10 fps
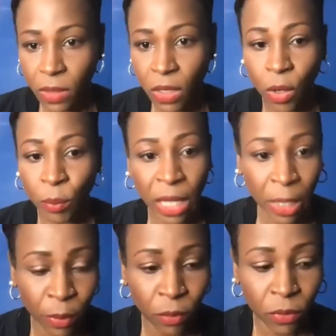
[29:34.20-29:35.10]

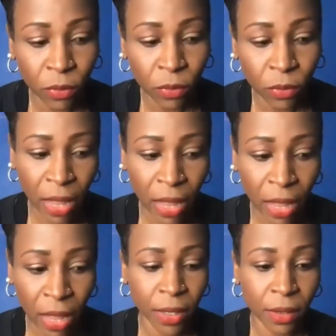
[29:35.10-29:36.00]
people would
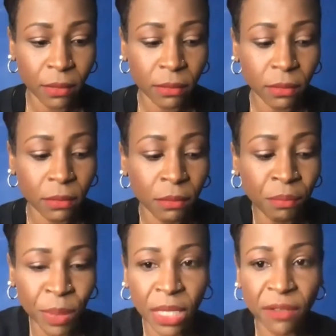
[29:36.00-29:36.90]
rather
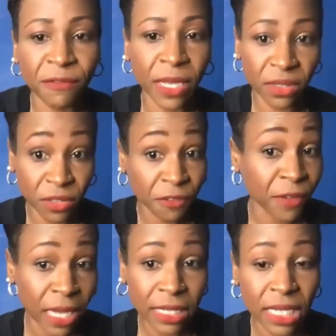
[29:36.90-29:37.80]
be face to
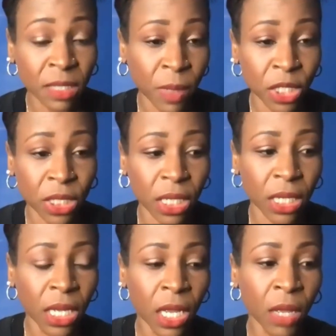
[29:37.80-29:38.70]
face,
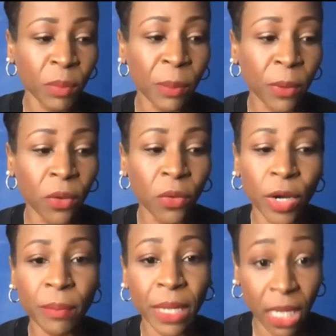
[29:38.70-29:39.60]
especially people who are
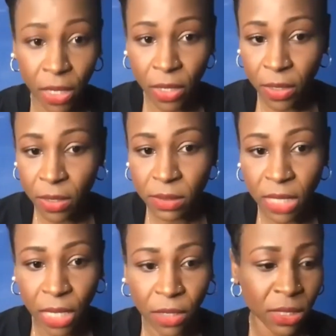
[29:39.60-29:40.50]
beginners that
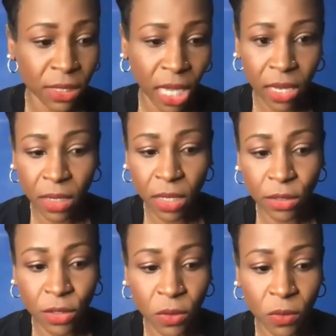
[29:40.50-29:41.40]
are just getting
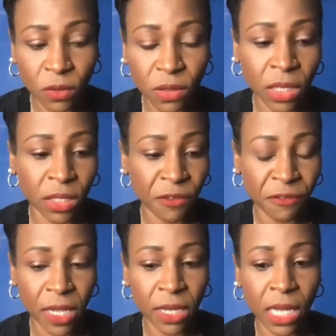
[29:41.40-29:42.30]
into
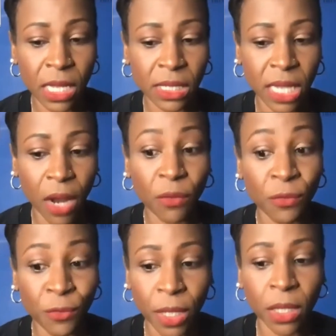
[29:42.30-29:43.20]
fitness that
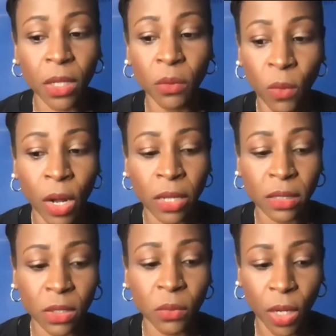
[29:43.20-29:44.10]
really want
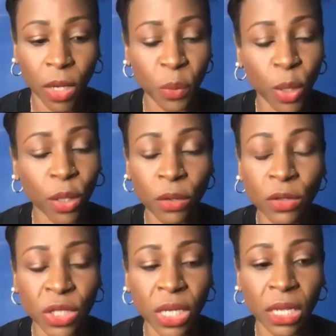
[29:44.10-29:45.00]
the one-on-one
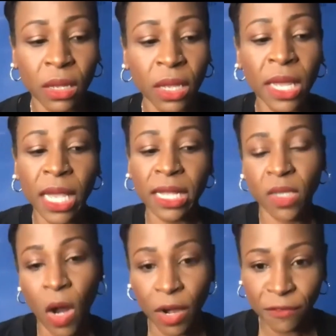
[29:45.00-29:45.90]
coaching. It's
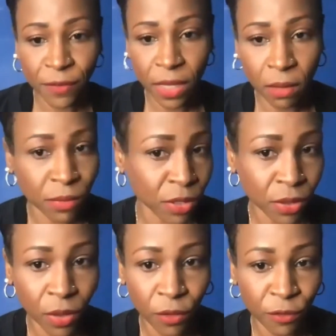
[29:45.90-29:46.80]
hard for them to
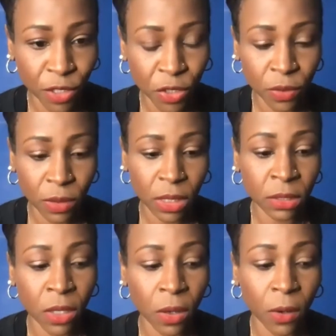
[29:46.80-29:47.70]
go virtually.
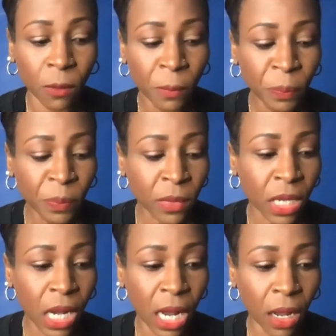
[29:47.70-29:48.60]
So
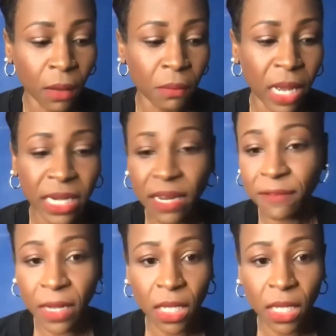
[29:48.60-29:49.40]
definitely